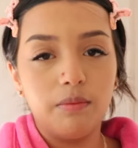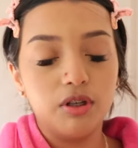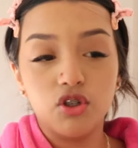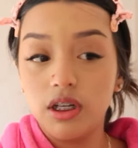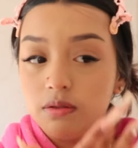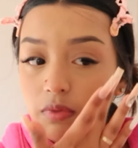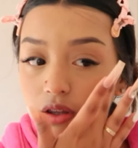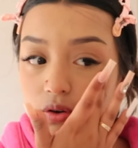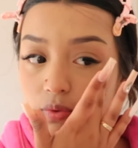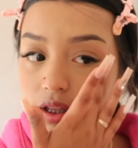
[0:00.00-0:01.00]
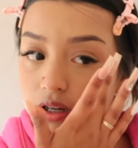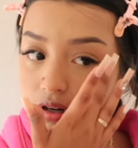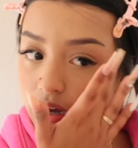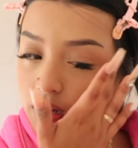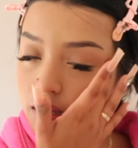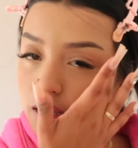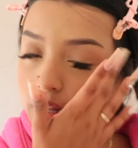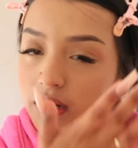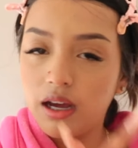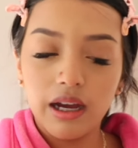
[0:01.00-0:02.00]
But trust me, they're really not.
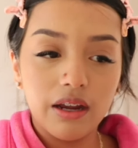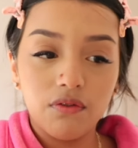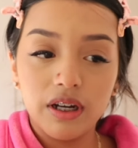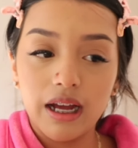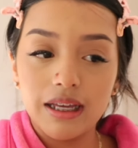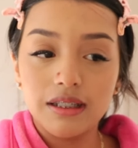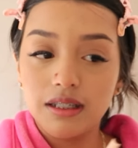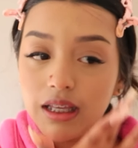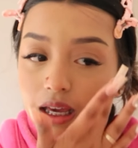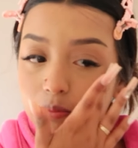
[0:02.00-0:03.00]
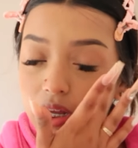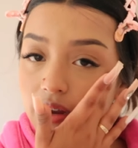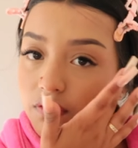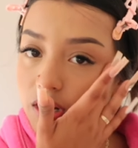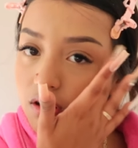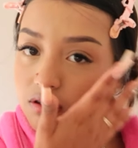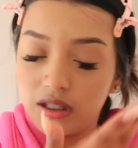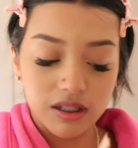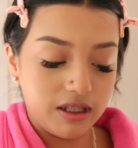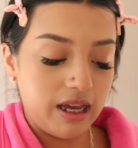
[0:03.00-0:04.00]
Not every guy's the same. Not every girl's
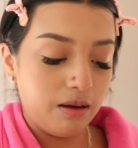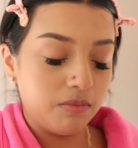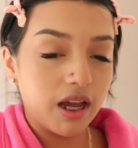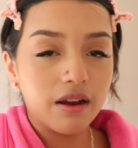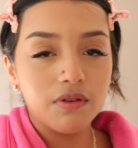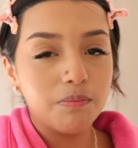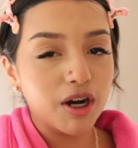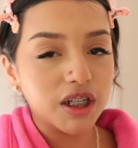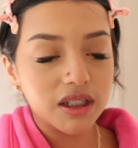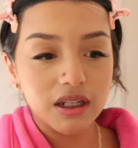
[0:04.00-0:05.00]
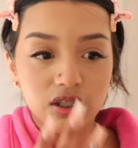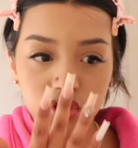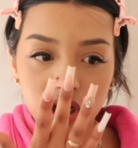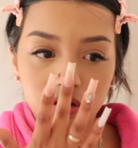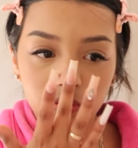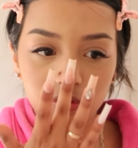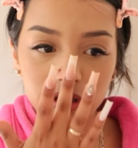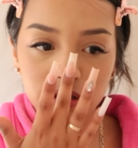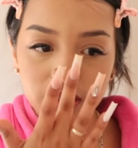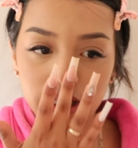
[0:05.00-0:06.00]
the same. Not every person in general
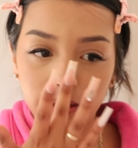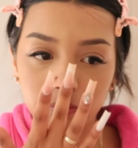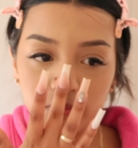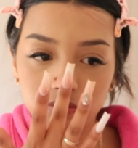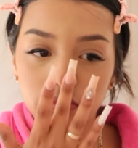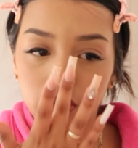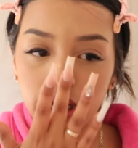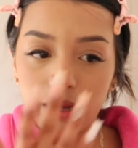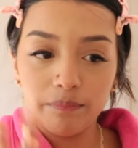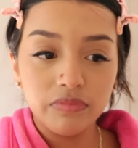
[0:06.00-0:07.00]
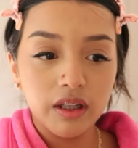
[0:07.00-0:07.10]
is the same. Okay?